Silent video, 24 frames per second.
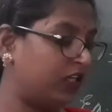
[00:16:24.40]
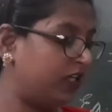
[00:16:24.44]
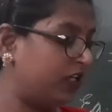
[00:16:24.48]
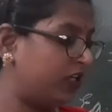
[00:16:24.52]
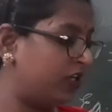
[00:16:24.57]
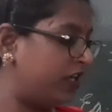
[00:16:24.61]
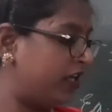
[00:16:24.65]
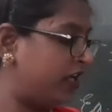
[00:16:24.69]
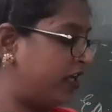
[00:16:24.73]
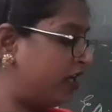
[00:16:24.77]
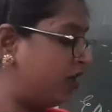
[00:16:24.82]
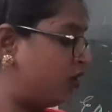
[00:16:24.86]

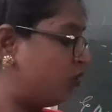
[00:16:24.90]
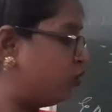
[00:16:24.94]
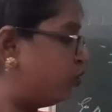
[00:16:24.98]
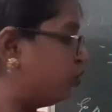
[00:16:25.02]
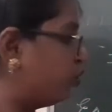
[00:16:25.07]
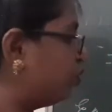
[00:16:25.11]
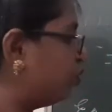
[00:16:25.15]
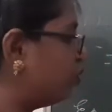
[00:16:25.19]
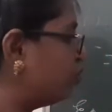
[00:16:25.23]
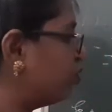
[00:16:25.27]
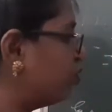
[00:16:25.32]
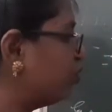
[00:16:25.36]
Here
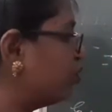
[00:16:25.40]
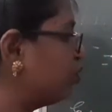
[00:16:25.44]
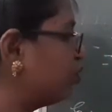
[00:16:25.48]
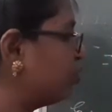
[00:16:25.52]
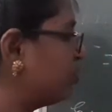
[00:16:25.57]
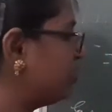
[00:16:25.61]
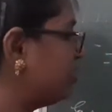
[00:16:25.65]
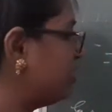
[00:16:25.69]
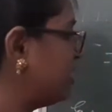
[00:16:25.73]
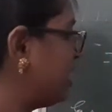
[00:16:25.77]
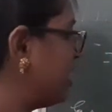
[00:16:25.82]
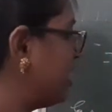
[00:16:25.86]
who
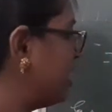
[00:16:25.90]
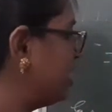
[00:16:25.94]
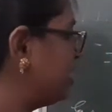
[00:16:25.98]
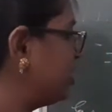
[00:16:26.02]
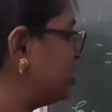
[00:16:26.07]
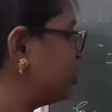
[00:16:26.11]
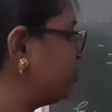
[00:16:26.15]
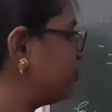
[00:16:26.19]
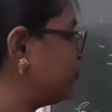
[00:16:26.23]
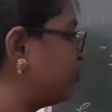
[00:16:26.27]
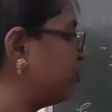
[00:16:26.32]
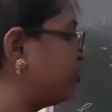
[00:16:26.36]

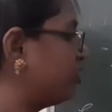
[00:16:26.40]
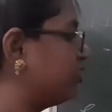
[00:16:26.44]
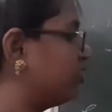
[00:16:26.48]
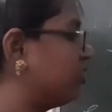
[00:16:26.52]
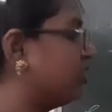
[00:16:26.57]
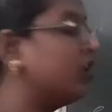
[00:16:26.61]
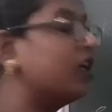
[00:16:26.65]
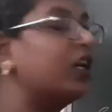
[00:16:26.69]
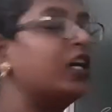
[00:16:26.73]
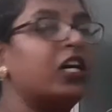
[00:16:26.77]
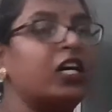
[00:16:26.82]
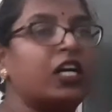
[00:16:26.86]
stands for
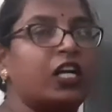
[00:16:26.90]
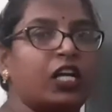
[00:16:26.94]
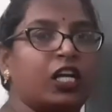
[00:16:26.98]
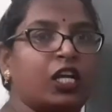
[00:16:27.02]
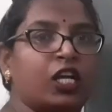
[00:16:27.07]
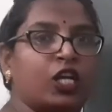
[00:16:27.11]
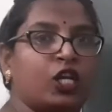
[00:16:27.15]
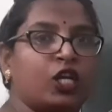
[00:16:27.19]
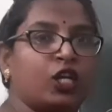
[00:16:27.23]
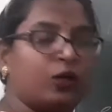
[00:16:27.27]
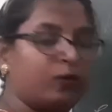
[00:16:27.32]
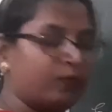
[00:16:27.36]
the
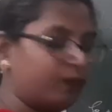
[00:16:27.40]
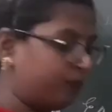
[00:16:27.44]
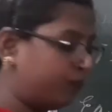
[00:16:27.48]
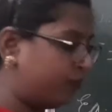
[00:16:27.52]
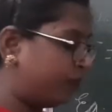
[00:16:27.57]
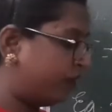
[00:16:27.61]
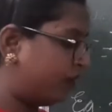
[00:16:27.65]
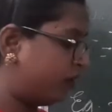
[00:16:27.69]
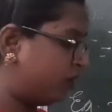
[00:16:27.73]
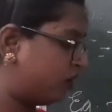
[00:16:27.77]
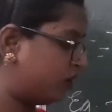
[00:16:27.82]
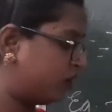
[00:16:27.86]

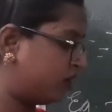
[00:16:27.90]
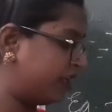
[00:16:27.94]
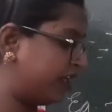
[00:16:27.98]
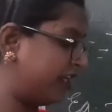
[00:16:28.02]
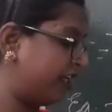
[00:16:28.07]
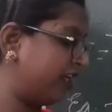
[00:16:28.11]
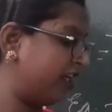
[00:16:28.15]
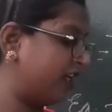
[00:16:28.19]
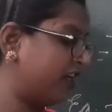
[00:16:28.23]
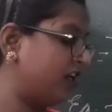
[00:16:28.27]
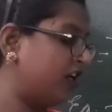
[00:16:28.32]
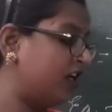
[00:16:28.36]

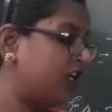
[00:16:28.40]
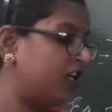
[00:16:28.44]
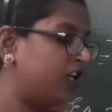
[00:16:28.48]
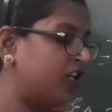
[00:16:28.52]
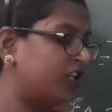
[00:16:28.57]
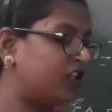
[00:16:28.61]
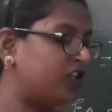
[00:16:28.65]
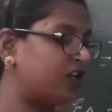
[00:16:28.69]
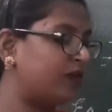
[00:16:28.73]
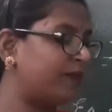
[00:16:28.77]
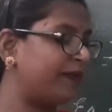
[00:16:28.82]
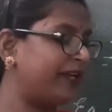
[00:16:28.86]
boy.
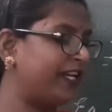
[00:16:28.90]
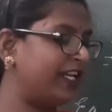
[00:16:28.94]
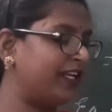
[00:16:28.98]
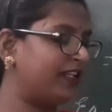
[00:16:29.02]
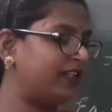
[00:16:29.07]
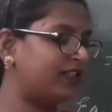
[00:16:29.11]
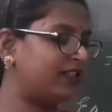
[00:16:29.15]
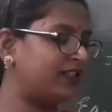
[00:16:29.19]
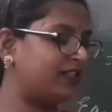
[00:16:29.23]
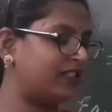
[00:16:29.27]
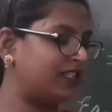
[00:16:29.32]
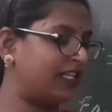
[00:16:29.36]
The
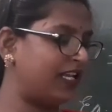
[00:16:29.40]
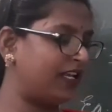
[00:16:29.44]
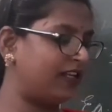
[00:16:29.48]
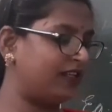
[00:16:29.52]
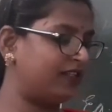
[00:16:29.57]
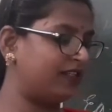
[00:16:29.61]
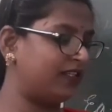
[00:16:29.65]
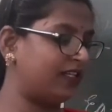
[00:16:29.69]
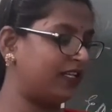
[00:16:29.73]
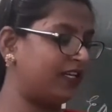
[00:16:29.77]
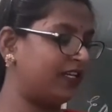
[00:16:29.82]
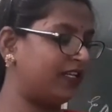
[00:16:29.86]
main
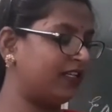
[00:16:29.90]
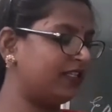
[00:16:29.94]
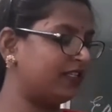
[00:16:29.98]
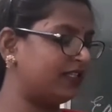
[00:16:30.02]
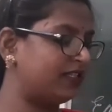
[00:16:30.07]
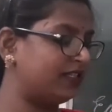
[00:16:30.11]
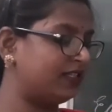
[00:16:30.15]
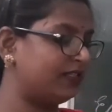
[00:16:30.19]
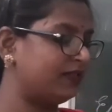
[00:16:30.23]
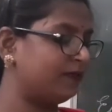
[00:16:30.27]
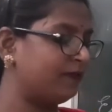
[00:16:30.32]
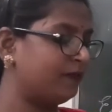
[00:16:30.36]

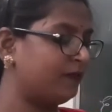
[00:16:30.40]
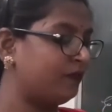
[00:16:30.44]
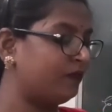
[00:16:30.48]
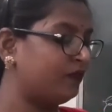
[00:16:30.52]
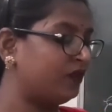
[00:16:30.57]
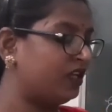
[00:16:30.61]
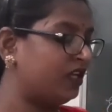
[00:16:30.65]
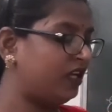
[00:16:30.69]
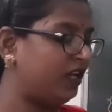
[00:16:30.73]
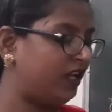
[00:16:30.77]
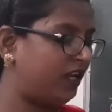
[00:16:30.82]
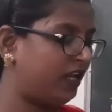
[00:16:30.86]
sentence
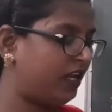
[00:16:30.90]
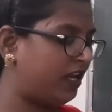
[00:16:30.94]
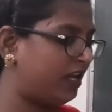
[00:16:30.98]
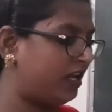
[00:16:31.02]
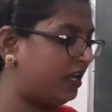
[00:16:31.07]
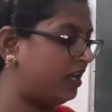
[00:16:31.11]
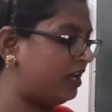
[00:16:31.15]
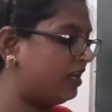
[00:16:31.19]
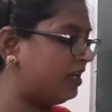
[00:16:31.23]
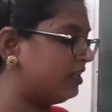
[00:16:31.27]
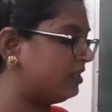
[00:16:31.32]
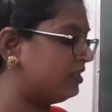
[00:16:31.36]

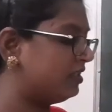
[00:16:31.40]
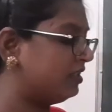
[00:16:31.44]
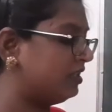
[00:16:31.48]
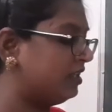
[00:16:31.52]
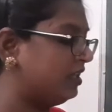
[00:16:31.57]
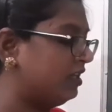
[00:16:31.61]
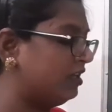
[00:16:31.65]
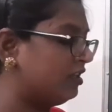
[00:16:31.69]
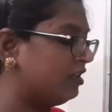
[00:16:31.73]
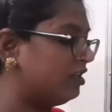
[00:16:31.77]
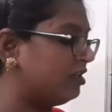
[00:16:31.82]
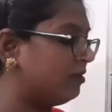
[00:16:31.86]
is
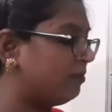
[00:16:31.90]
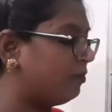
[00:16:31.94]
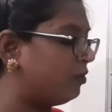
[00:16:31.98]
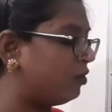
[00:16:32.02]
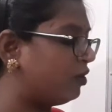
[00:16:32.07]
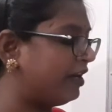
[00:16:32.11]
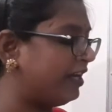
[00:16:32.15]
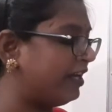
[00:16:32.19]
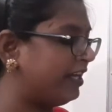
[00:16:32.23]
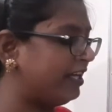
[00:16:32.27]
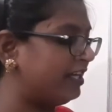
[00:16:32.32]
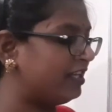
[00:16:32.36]
the
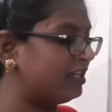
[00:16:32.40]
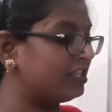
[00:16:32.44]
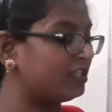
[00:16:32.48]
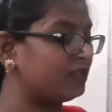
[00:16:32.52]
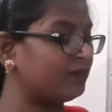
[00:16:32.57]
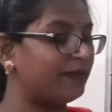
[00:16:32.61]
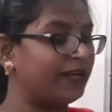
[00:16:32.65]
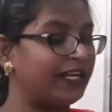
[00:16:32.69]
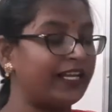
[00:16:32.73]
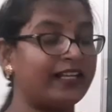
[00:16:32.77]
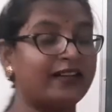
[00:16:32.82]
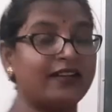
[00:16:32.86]
boy is
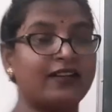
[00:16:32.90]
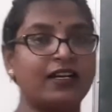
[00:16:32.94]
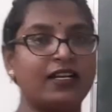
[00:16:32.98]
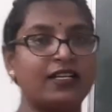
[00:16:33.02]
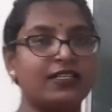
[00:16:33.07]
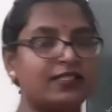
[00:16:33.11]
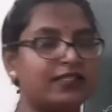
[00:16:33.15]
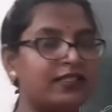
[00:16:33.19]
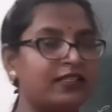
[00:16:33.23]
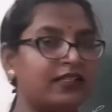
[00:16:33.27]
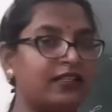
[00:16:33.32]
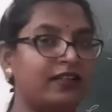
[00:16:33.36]
my
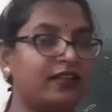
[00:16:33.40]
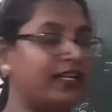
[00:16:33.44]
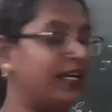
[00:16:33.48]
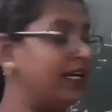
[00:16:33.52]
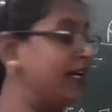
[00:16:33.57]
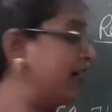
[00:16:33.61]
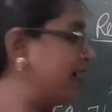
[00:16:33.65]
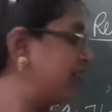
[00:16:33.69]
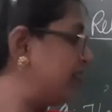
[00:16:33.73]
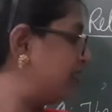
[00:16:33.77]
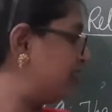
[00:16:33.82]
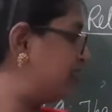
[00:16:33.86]
cousin
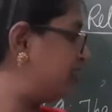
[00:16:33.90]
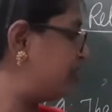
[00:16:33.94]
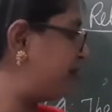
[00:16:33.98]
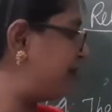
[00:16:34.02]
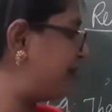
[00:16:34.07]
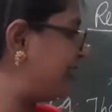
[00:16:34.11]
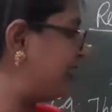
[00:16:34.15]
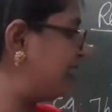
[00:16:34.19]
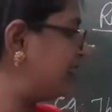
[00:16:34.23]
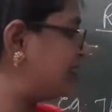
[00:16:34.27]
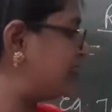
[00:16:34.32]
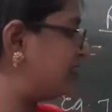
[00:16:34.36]
and the
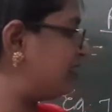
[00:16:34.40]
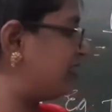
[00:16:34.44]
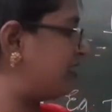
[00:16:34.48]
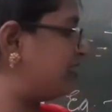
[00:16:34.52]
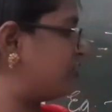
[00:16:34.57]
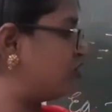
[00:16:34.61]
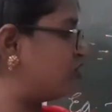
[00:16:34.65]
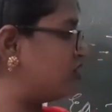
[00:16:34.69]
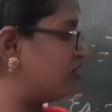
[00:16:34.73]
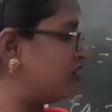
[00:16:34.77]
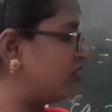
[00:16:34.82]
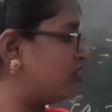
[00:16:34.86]

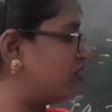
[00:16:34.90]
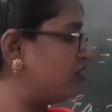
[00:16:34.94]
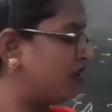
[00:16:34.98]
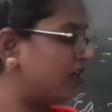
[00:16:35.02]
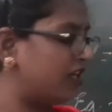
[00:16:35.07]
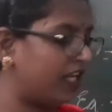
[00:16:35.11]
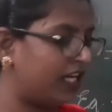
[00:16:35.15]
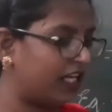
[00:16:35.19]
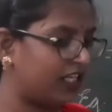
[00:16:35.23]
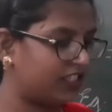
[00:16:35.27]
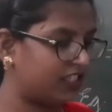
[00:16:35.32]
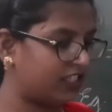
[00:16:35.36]
dependent or the
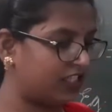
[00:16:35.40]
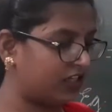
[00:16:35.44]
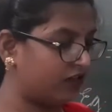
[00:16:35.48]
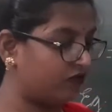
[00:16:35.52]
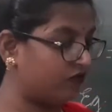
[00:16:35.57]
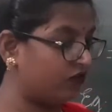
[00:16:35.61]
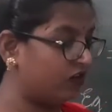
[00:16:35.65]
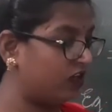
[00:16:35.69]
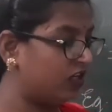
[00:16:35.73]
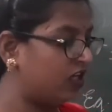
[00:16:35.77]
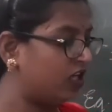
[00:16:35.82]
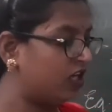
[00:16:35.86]

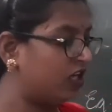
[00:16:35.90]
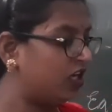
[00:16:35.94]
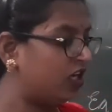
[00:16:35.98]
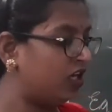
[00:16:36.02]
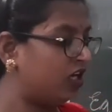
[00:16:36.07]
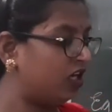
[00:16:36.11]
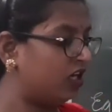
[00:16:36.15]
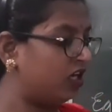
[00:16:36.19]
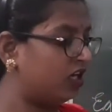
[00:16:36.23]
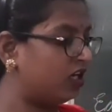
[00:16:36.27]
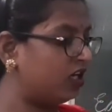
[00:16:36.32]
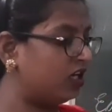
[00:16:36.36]
relative
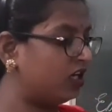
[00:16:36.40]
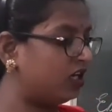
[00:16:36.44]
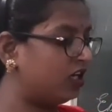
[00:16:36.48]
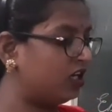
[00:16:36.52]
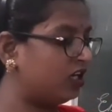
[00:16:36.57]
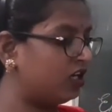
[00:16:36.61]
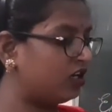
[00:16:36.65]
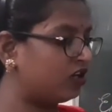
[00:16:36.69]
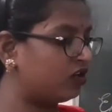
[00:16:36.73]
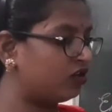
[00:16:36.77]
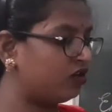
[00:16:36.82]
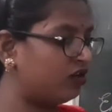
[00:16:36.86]

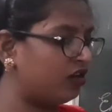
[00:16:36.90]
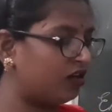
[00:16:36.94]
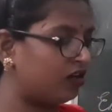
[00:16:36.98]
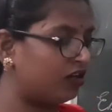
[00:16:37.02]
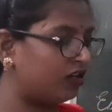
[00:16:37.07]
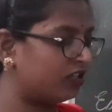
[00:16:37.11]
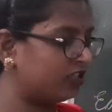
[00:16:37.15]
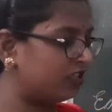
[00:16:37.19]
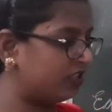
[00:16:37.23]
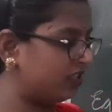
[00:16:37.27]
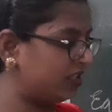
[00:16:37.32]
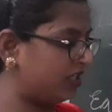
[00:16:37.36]

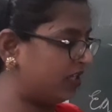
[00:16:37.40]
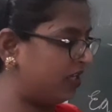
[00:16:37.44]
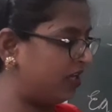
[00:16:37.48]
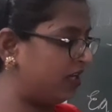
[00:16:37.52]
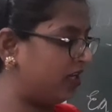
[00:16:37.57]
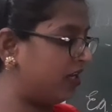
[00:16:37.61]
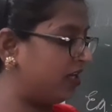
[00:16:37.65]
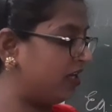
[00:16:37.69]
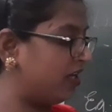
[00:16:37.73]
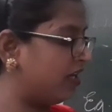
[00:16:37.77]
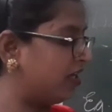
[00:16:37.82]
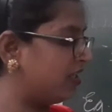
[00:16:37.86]
clause
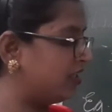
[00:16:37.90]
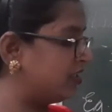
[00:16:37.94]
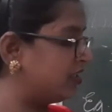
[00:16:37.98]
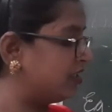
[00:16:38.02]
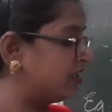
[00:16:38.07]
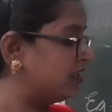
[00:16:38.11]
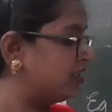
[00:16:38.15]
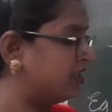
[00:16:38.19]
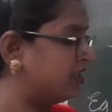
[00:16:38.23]
is